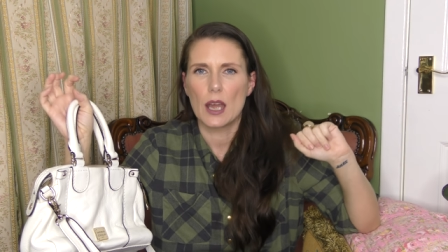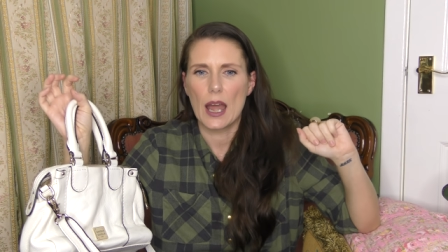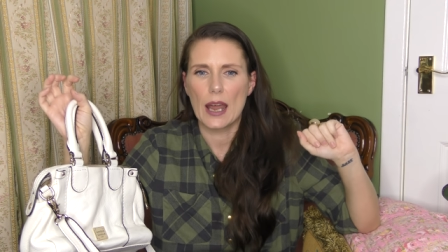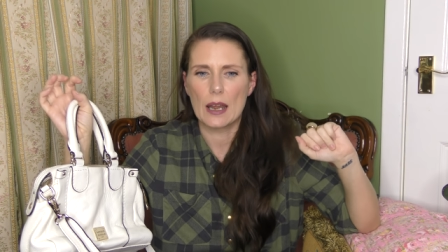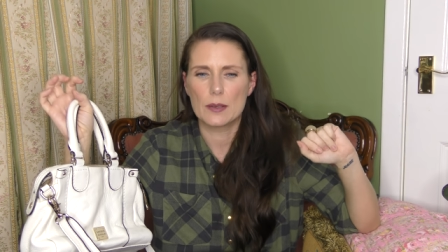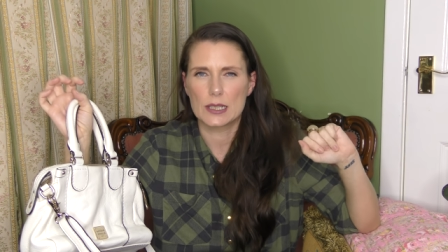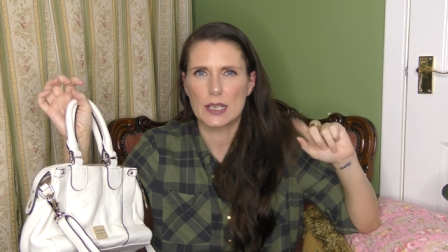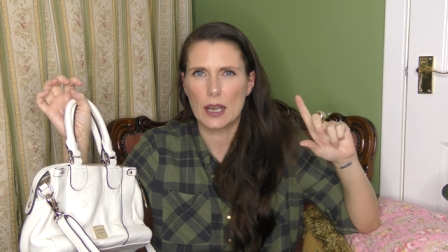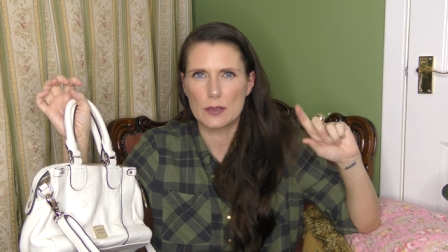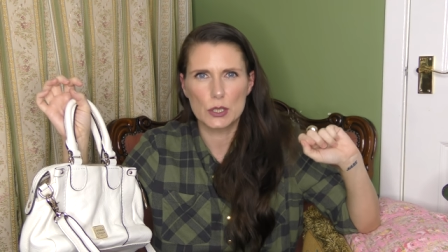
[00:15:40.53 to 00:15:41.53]
And I was
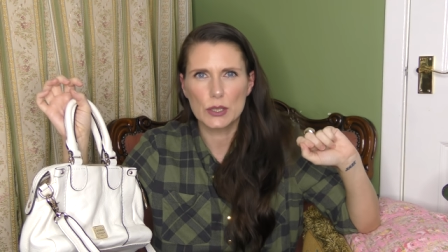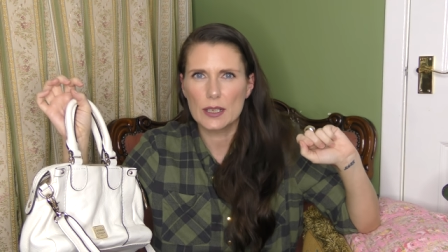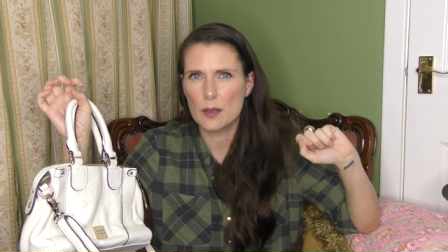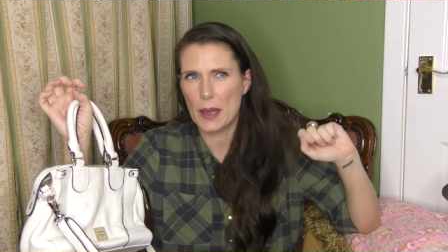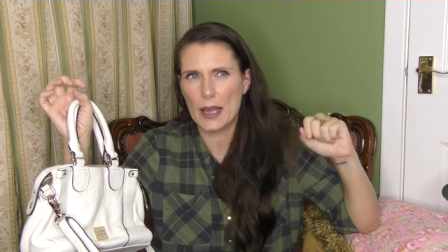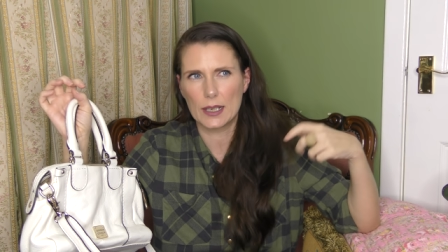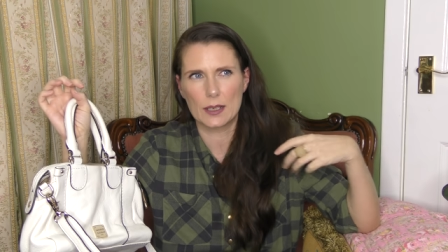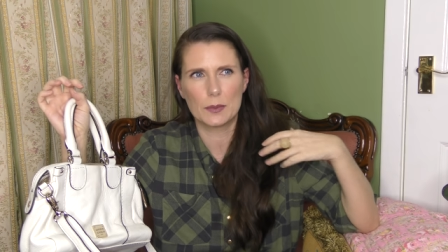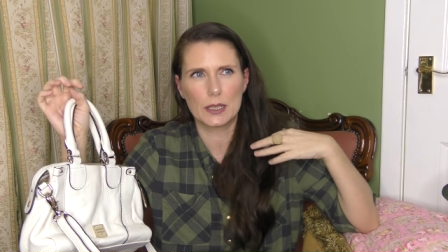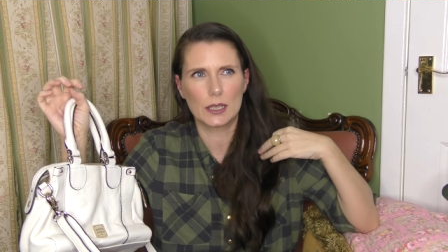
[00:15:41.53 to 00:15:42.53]
like, I was looking at the bag and
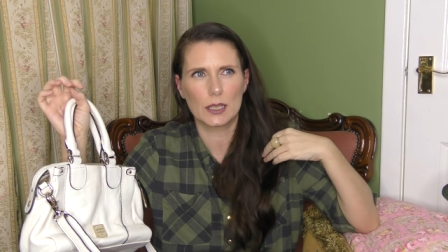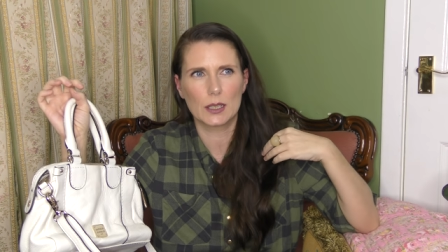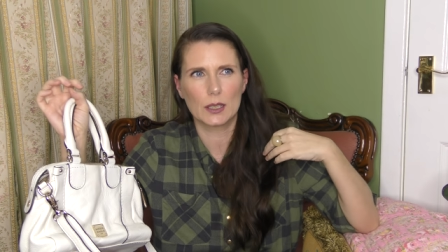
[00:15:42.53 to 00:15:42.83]
I'm like,